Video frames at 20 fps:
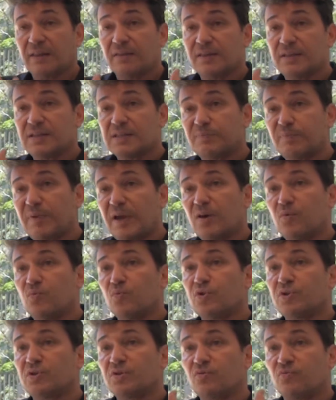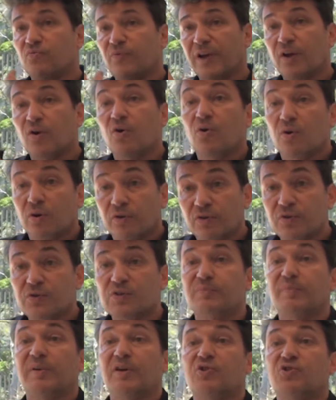and this pen would record
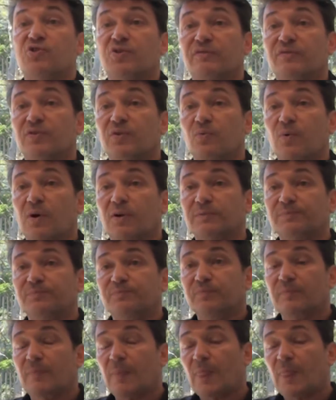the speech, if you want.